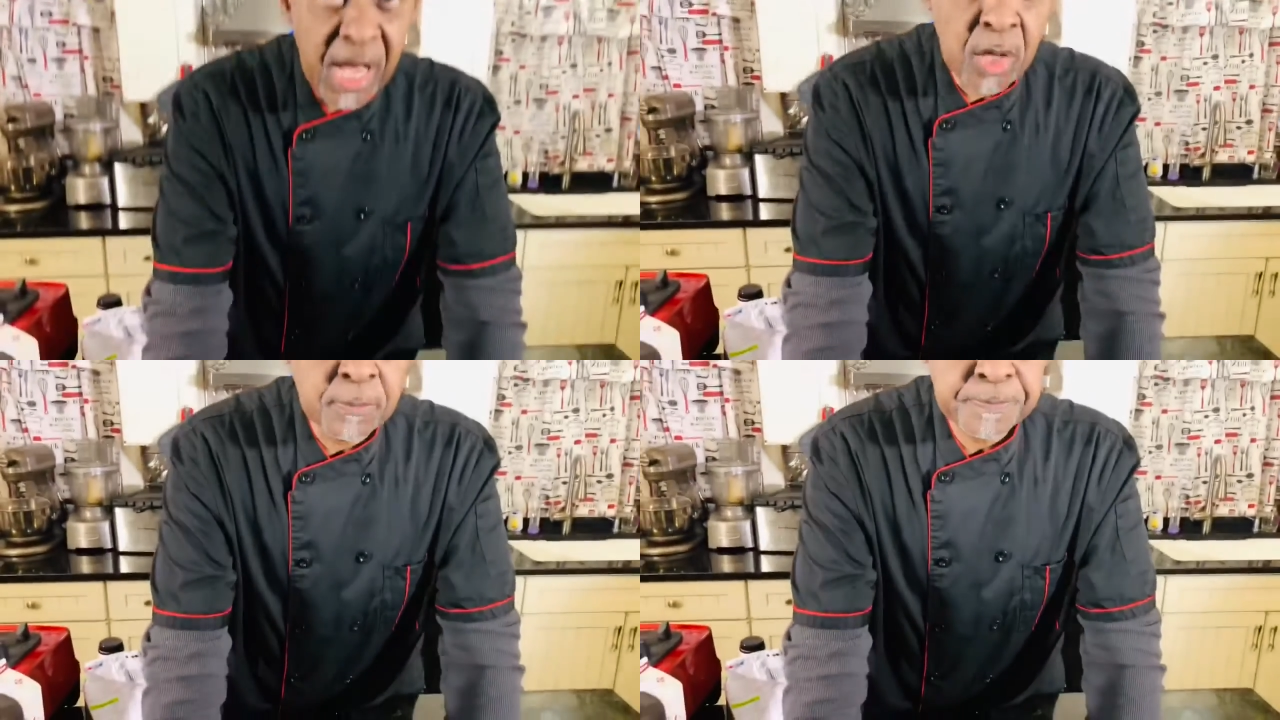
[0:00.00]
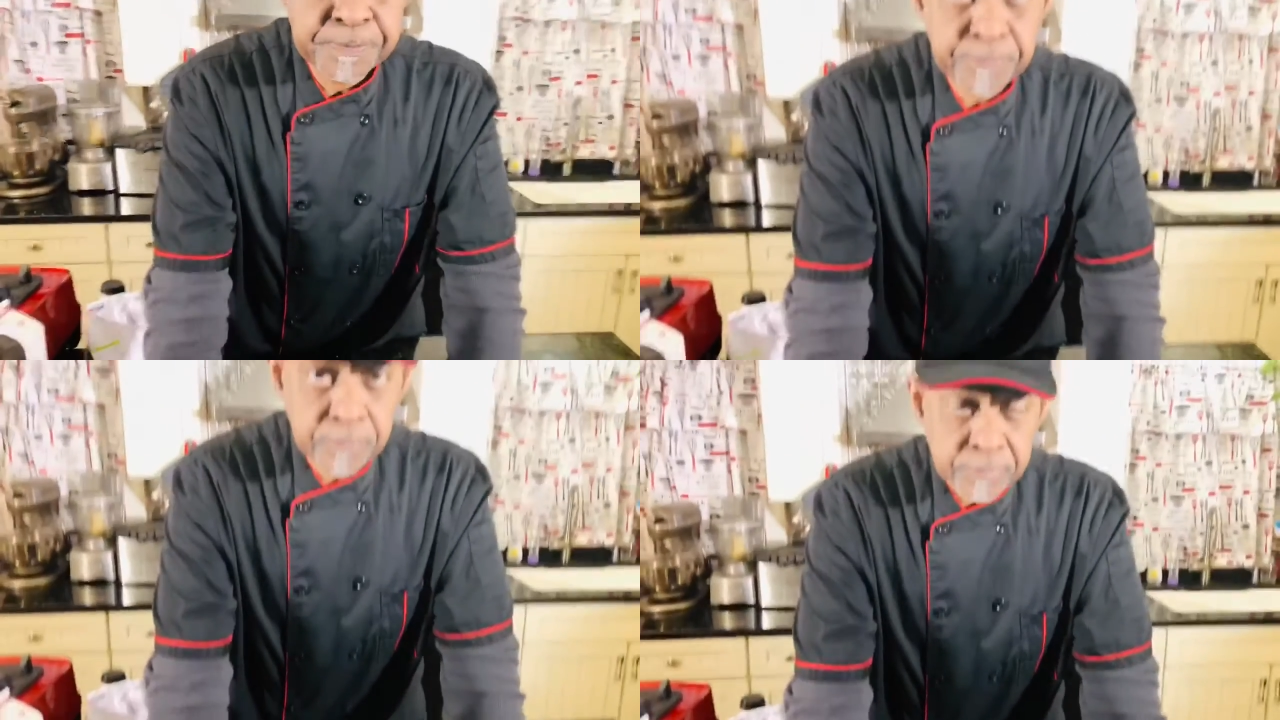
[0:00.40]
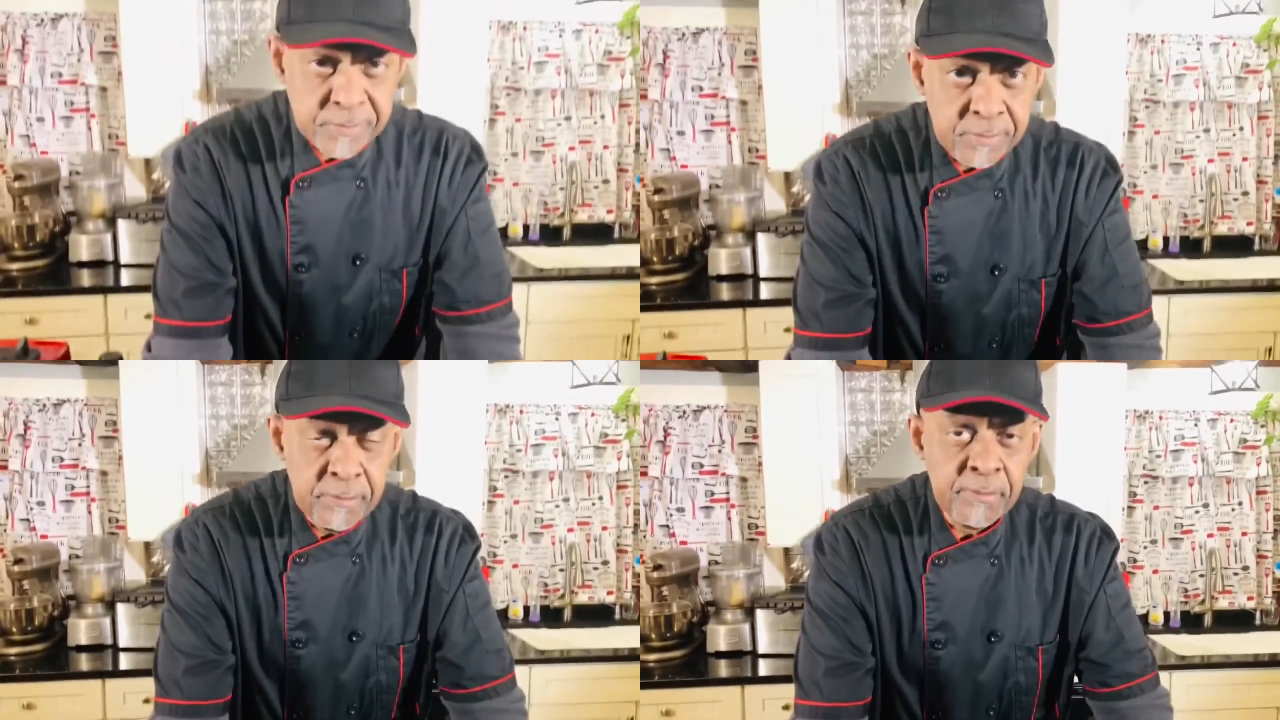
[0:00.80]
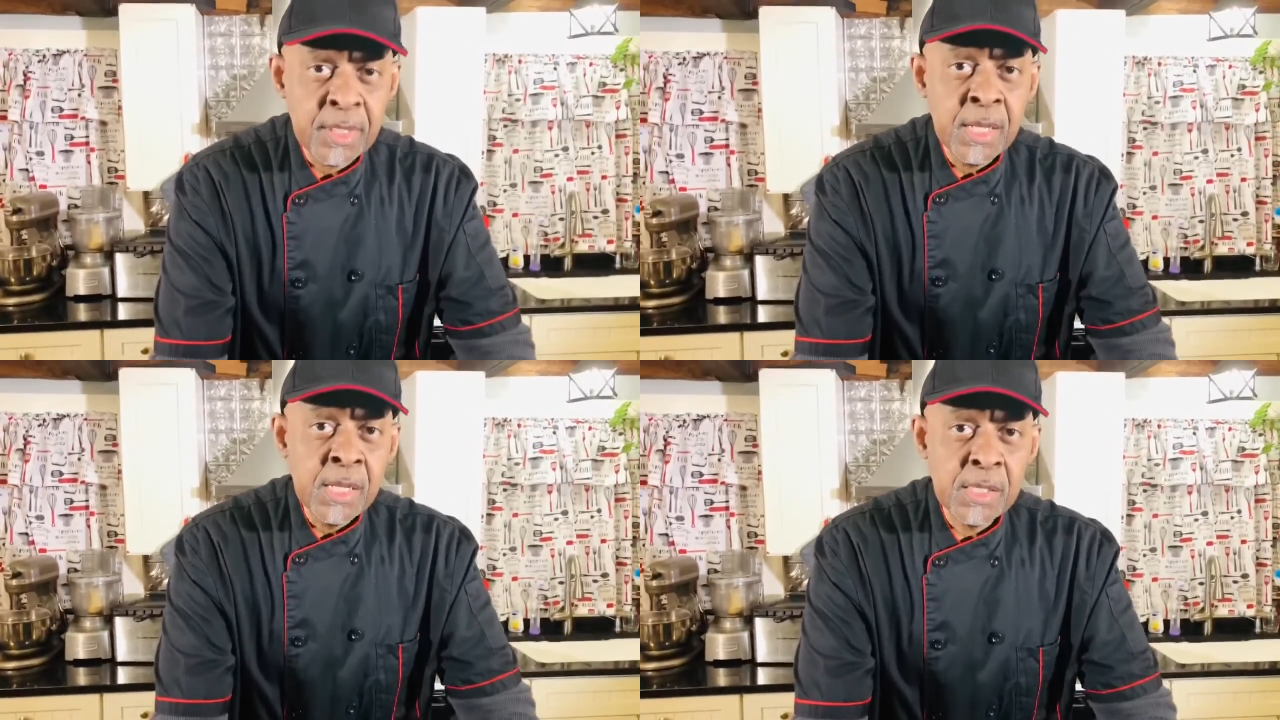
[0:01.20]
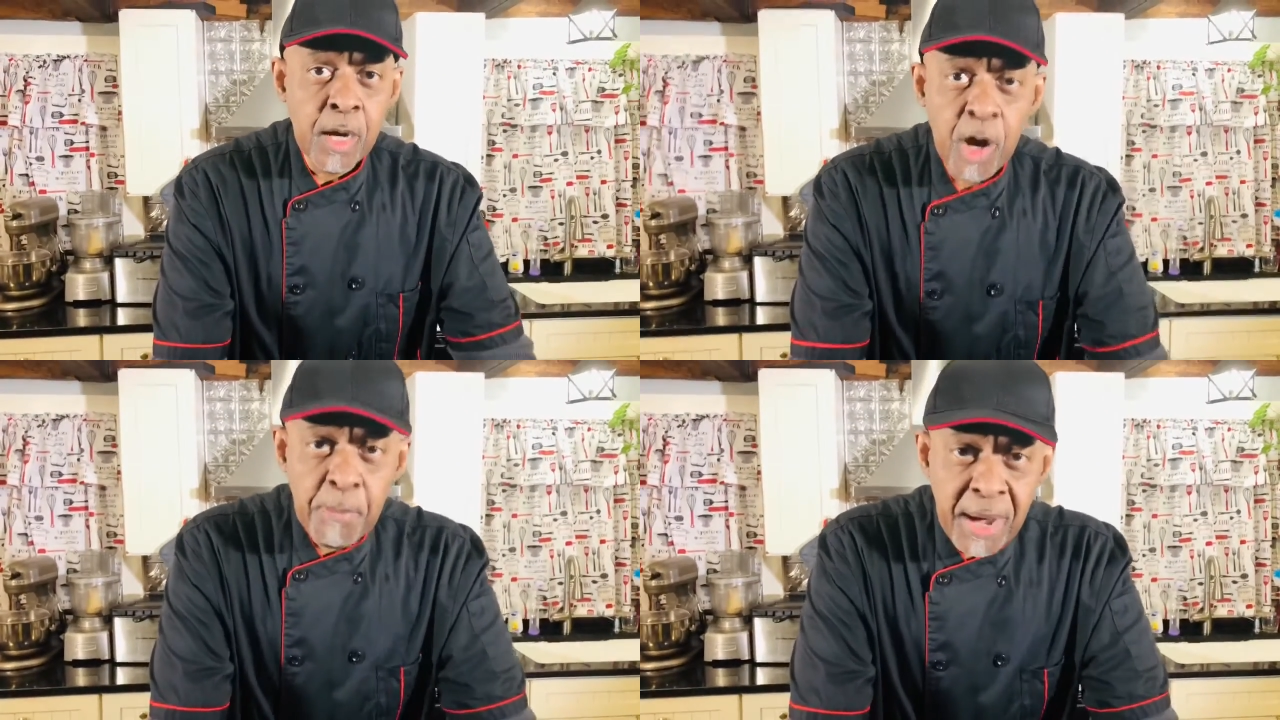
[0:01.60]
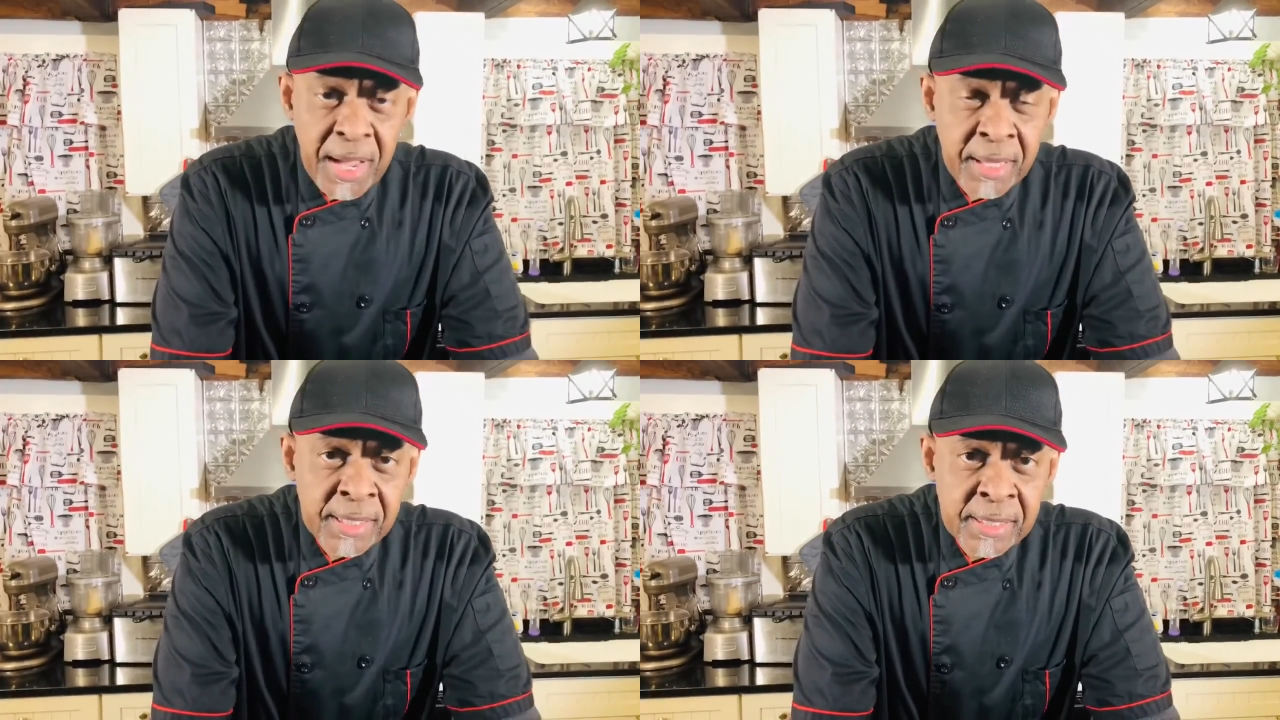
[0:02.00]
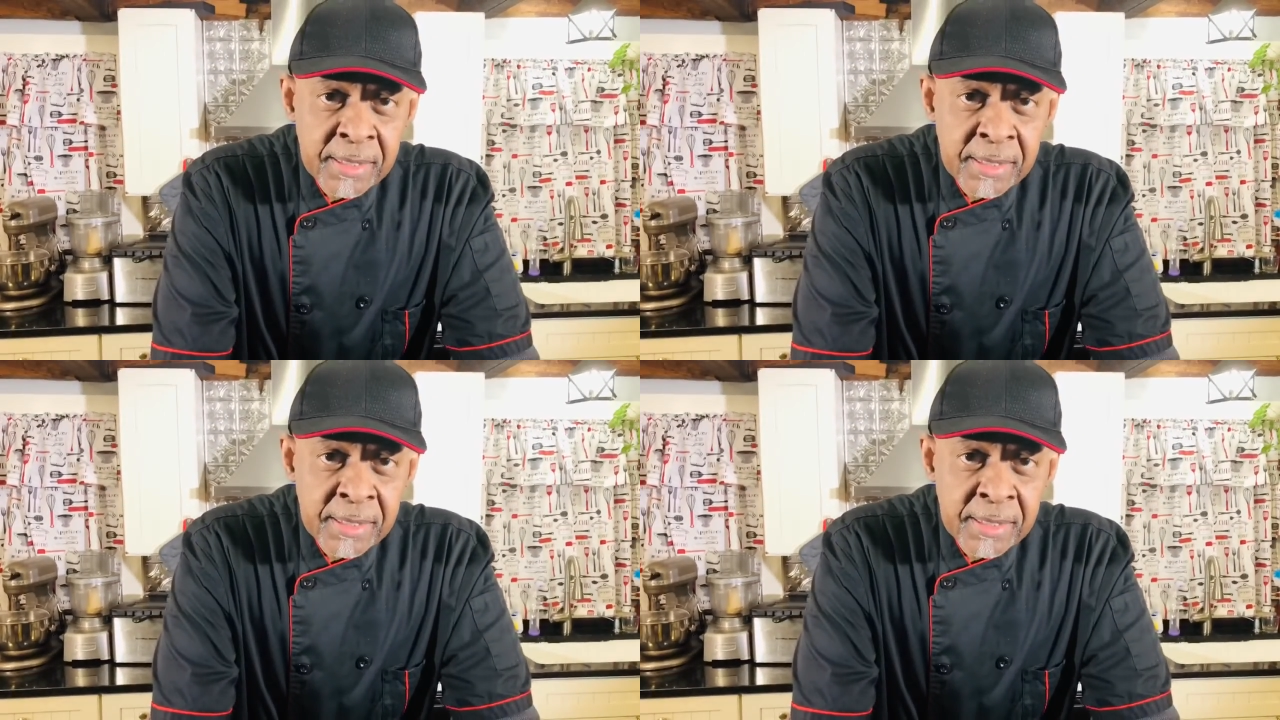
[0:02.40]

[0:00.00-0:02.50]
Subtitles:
out to all my